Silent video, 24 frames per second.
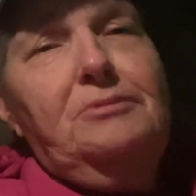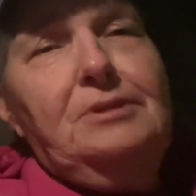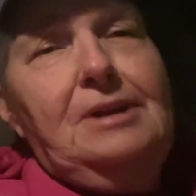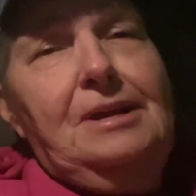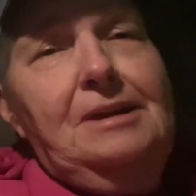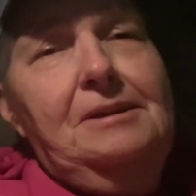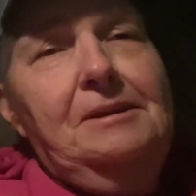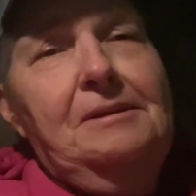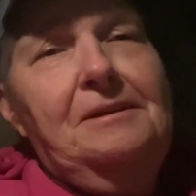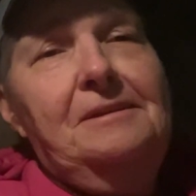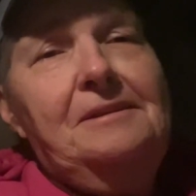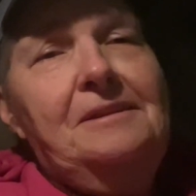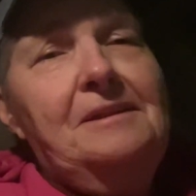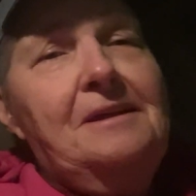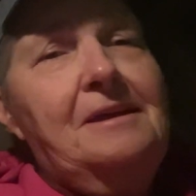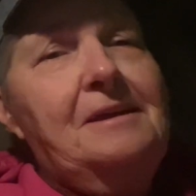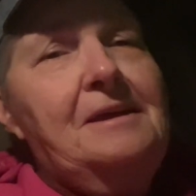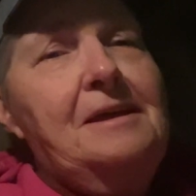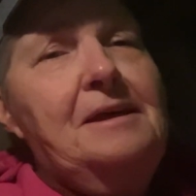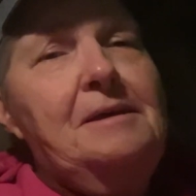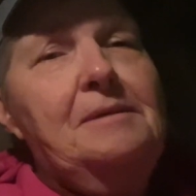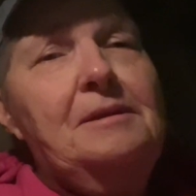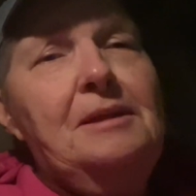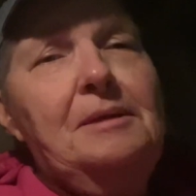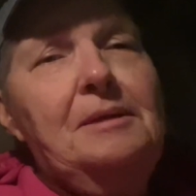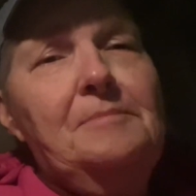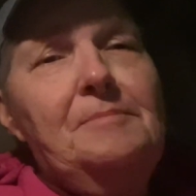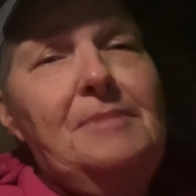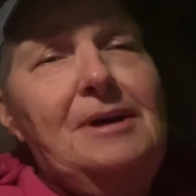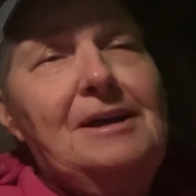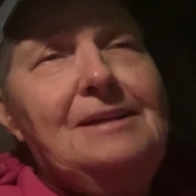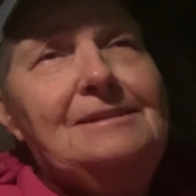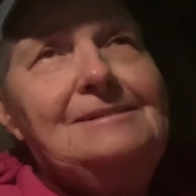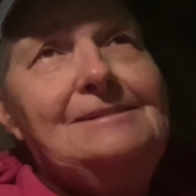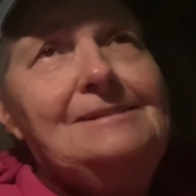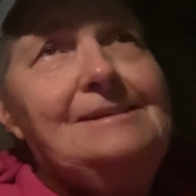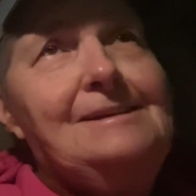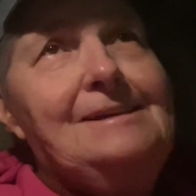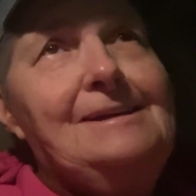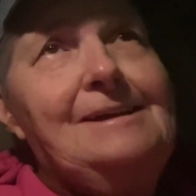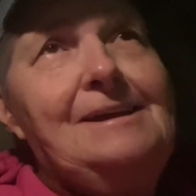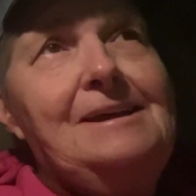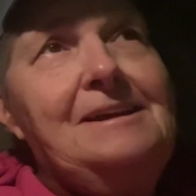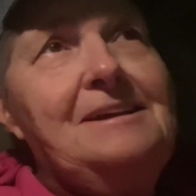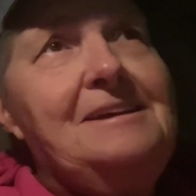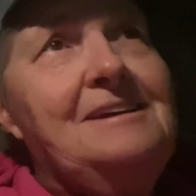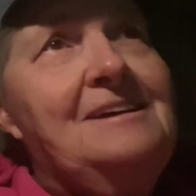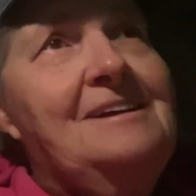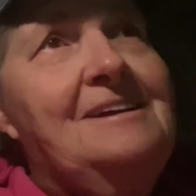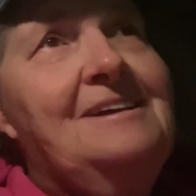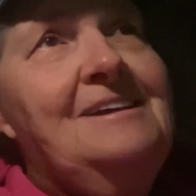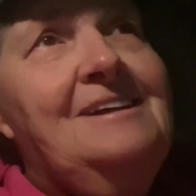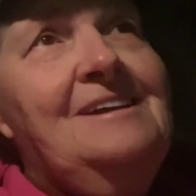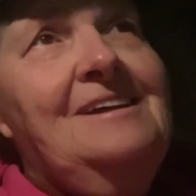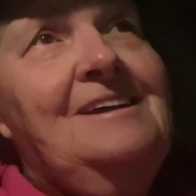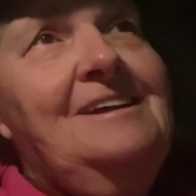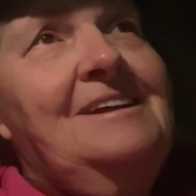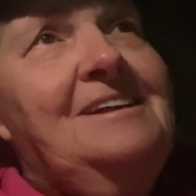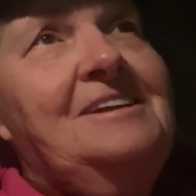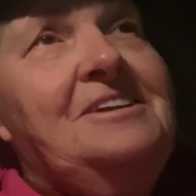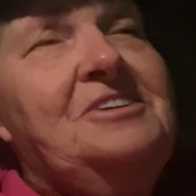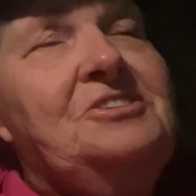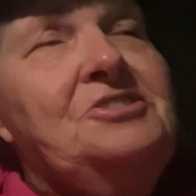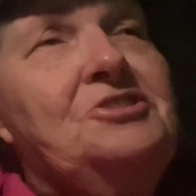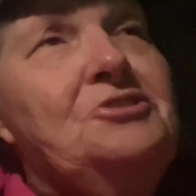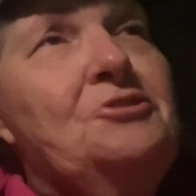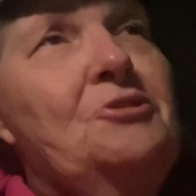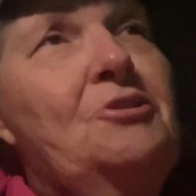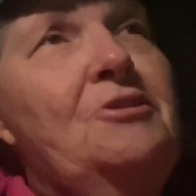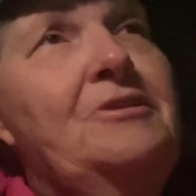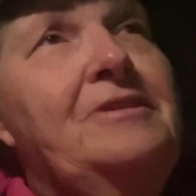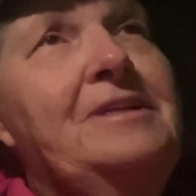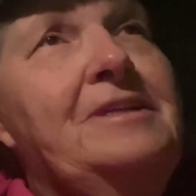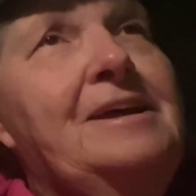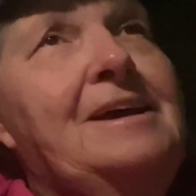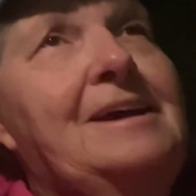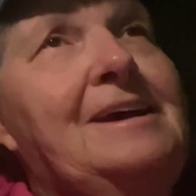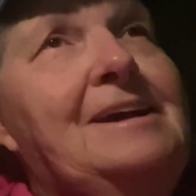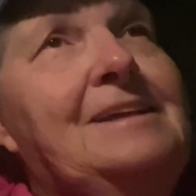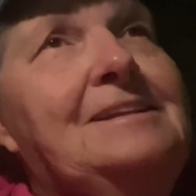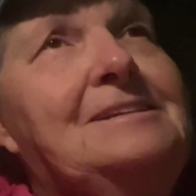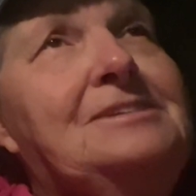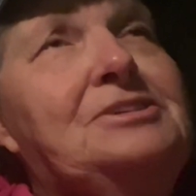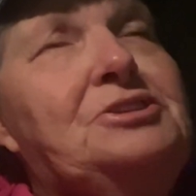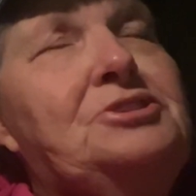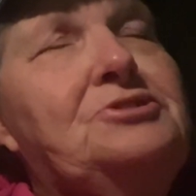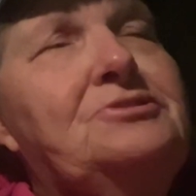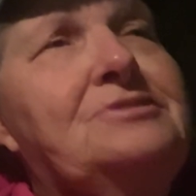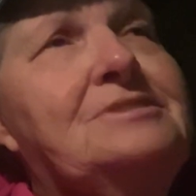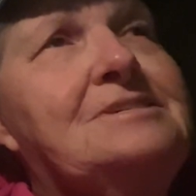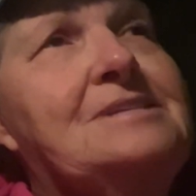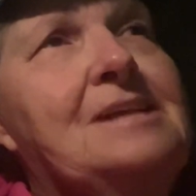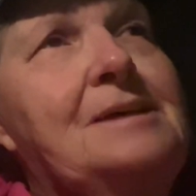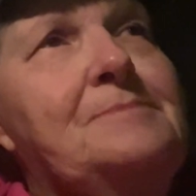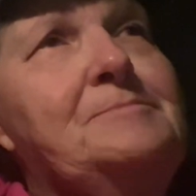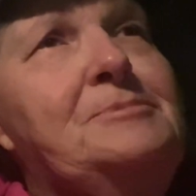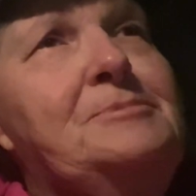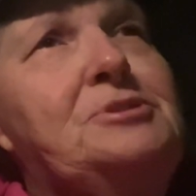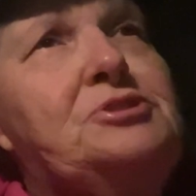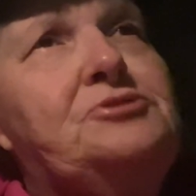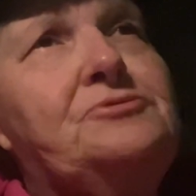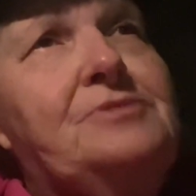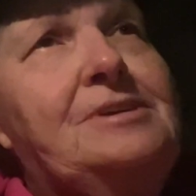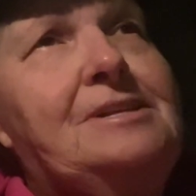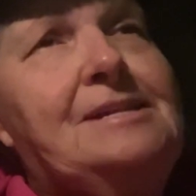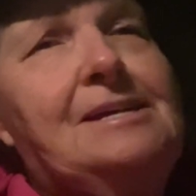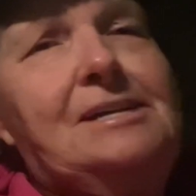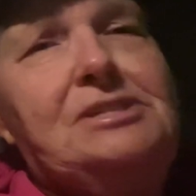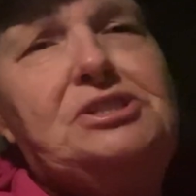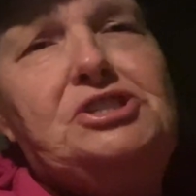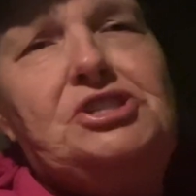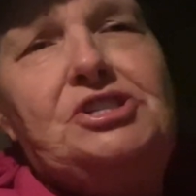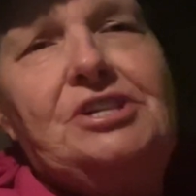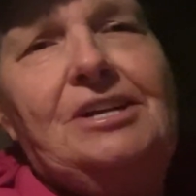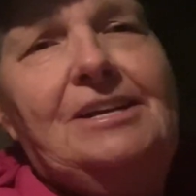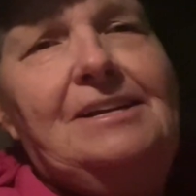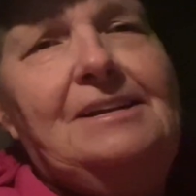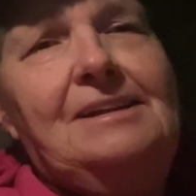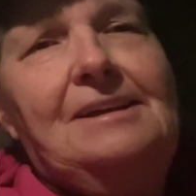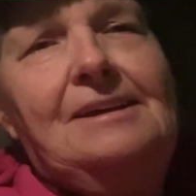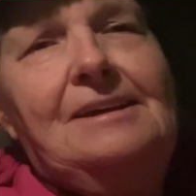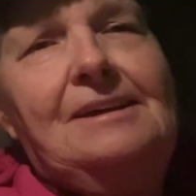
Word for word: and, and I'm out today. You know, all I had to do is let me drink that shit.